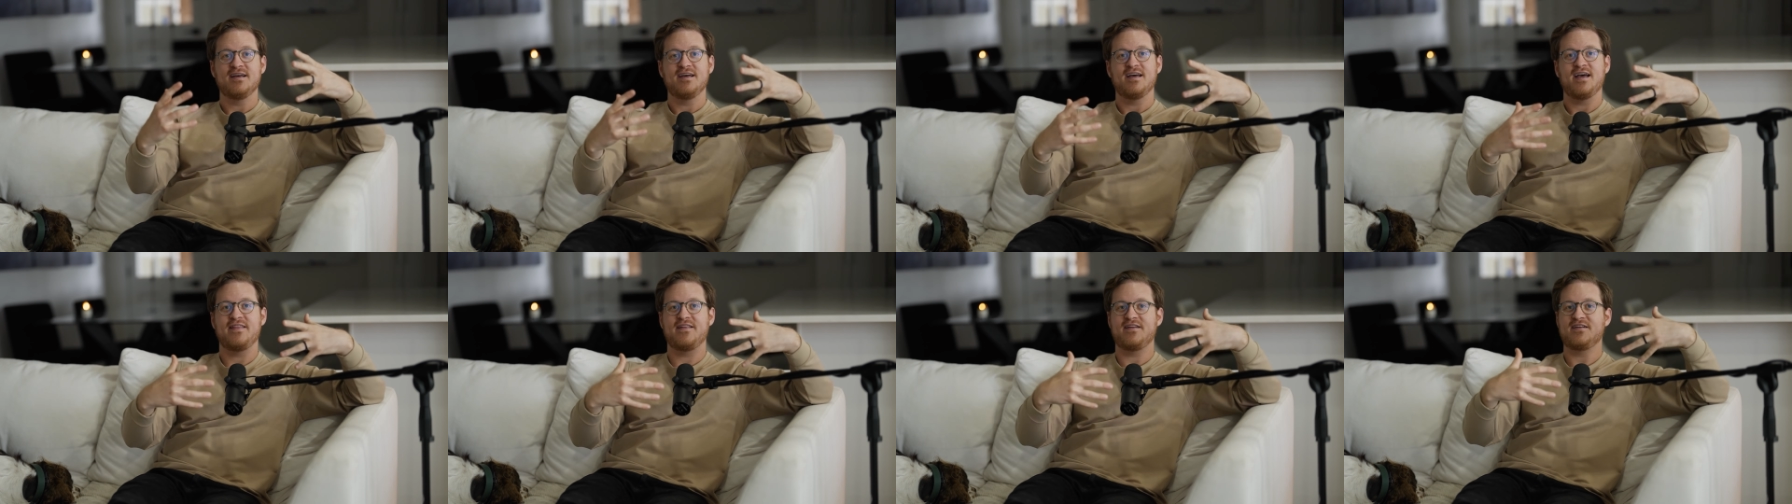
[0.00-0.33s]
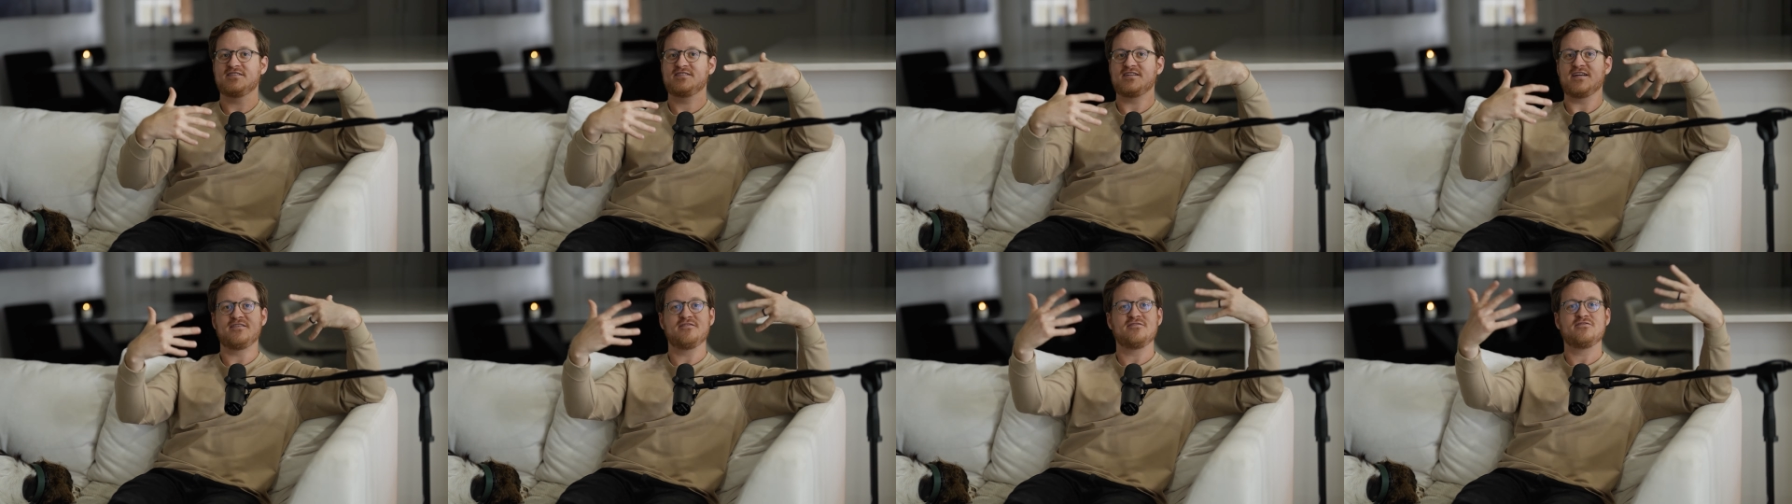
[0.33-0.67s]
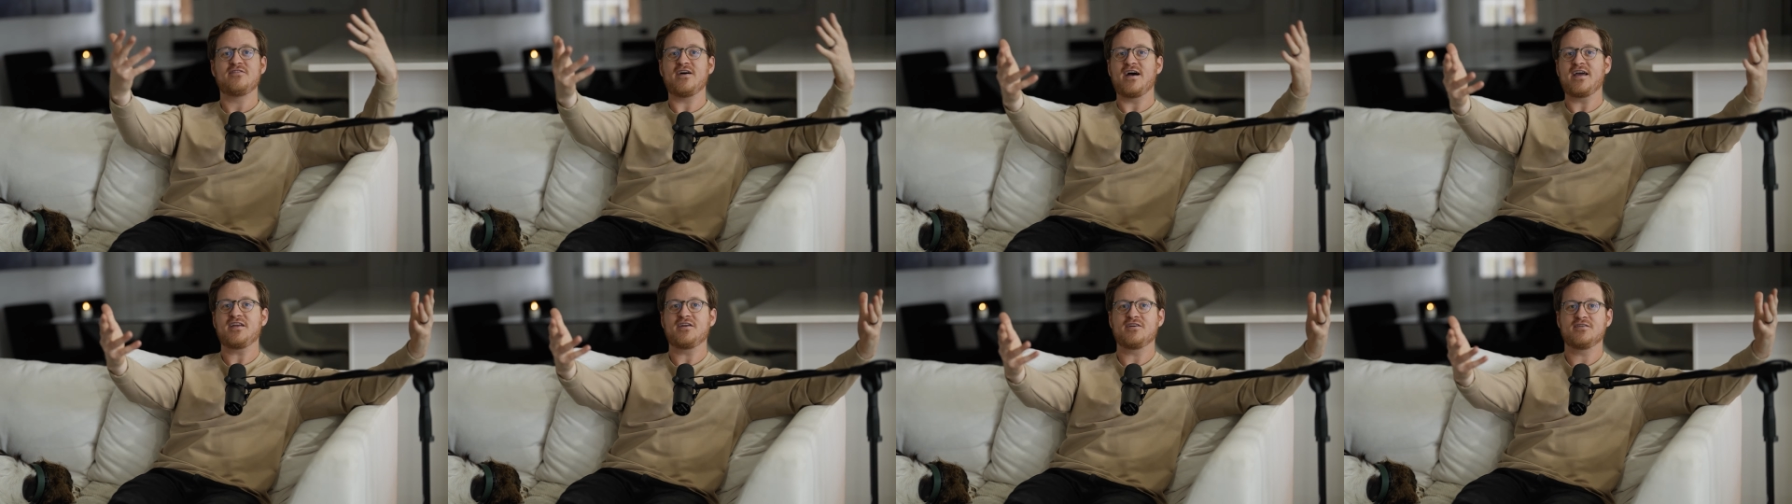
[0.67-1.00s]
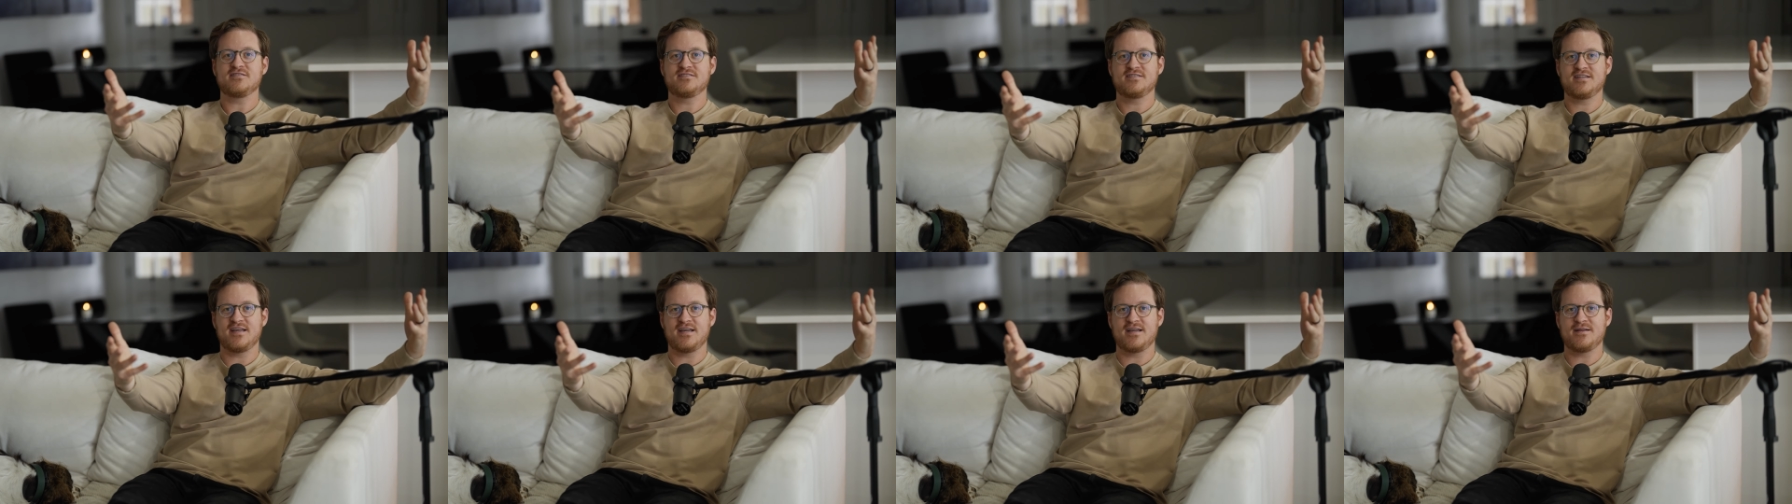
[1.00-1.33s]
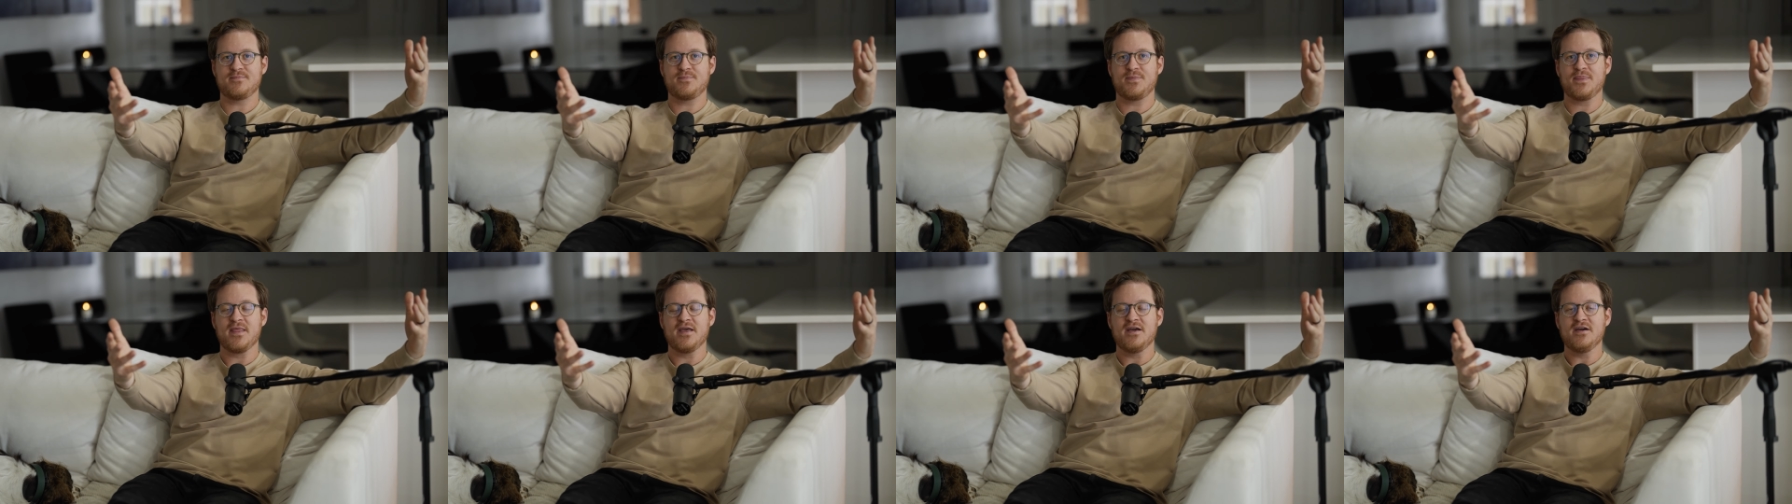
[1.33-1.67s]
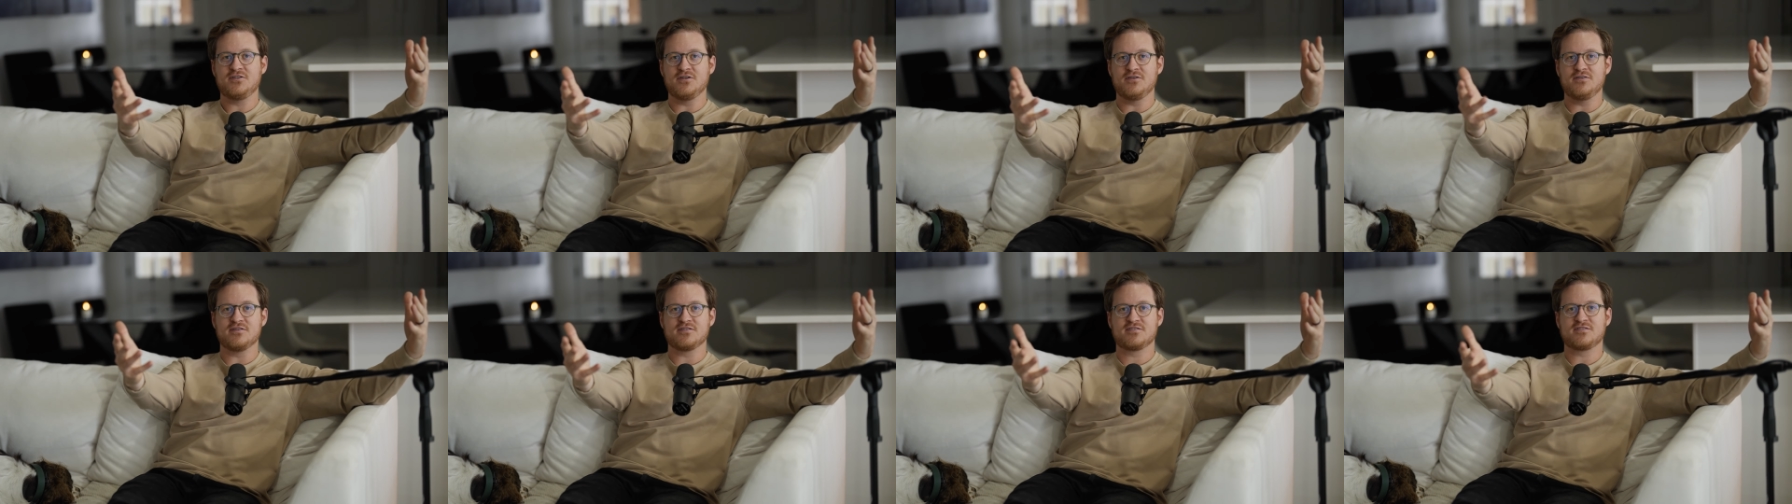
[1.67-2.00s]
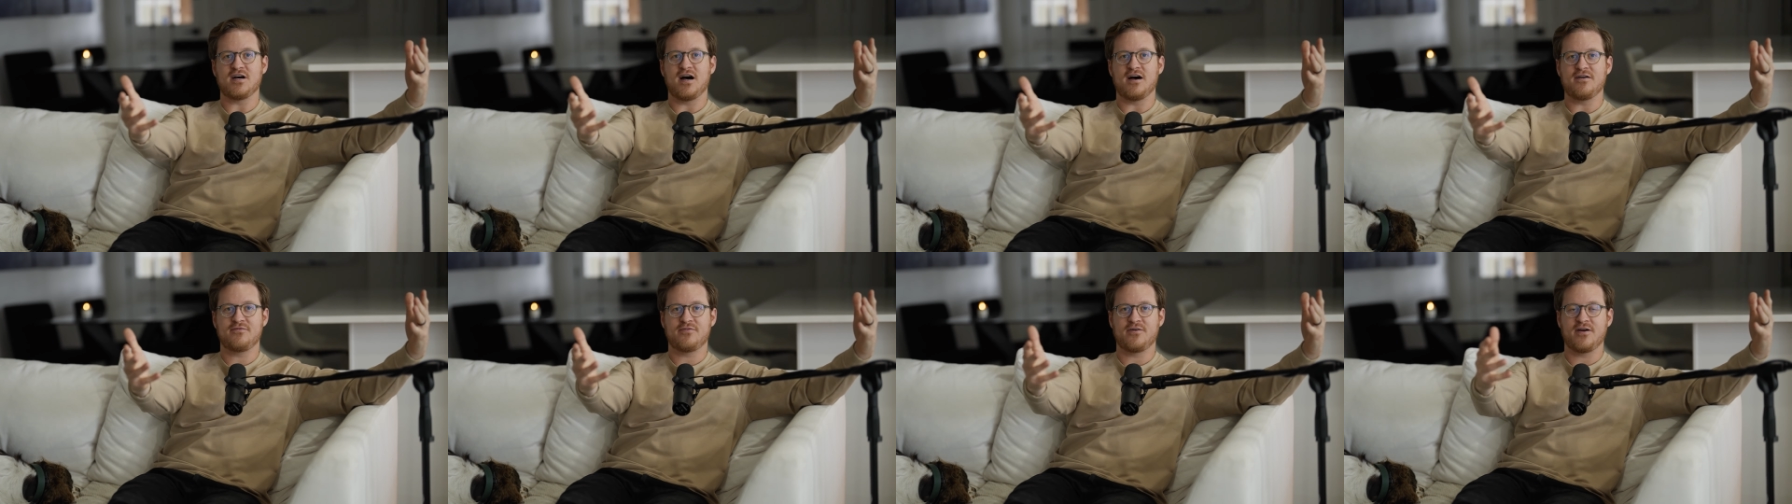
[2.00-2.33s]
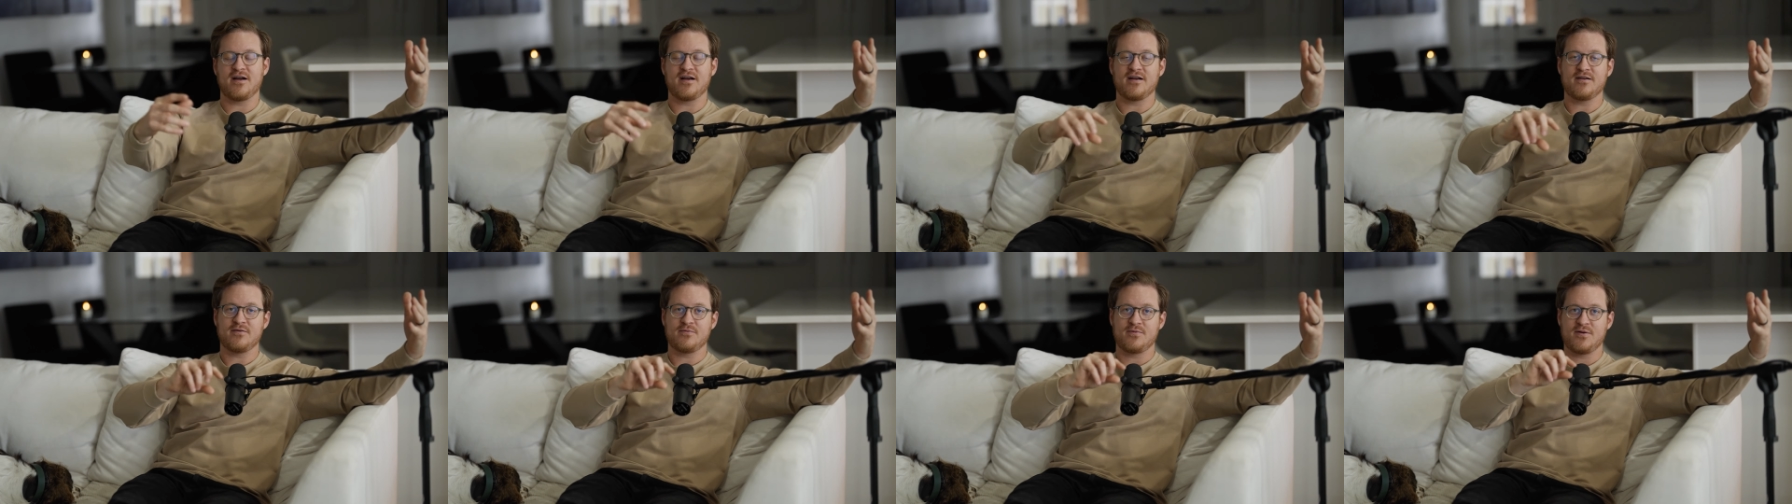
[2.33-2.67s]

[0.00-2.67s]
and then just invite your team to the software